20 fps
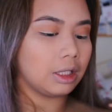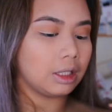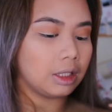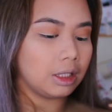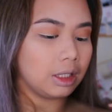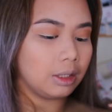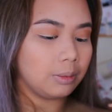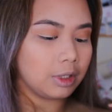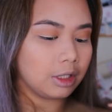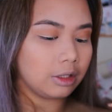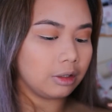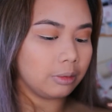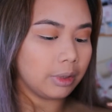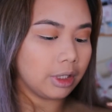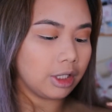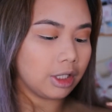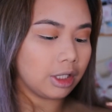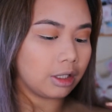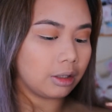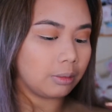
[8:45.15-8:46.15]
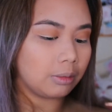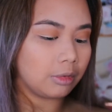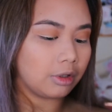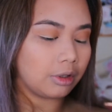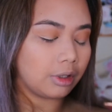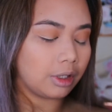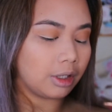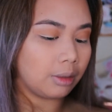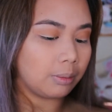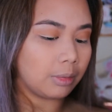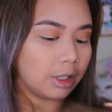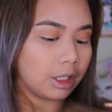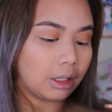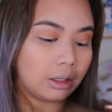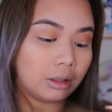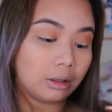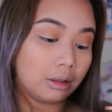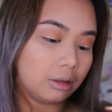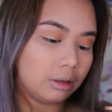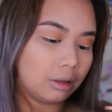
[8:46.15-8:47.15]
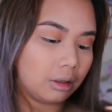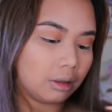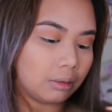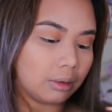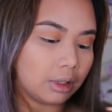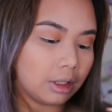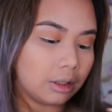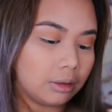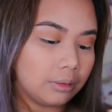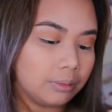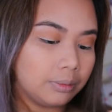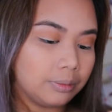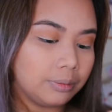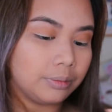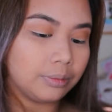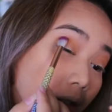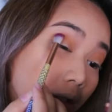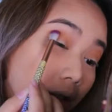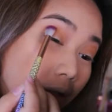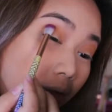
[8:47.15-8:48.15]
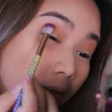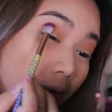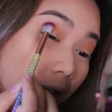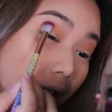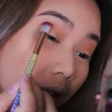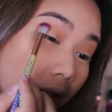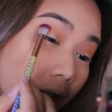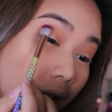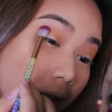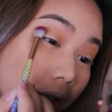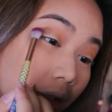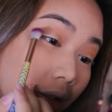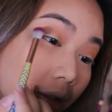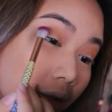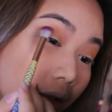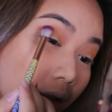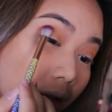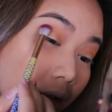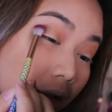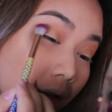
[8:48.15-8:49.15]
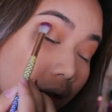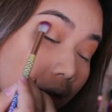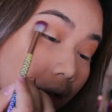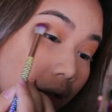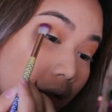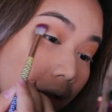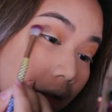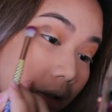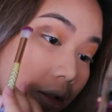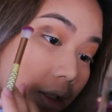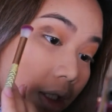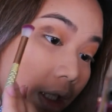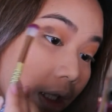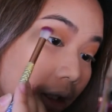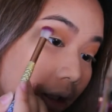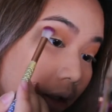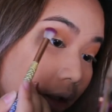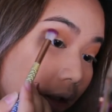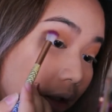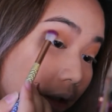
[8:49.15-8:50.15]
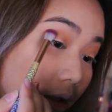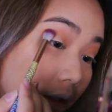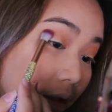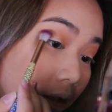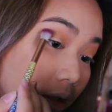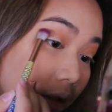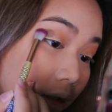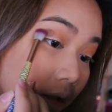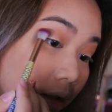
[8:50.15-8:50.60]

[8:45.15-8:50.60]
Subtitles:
It seems a little bit shimmery, but oh well. Just right under Tanacon.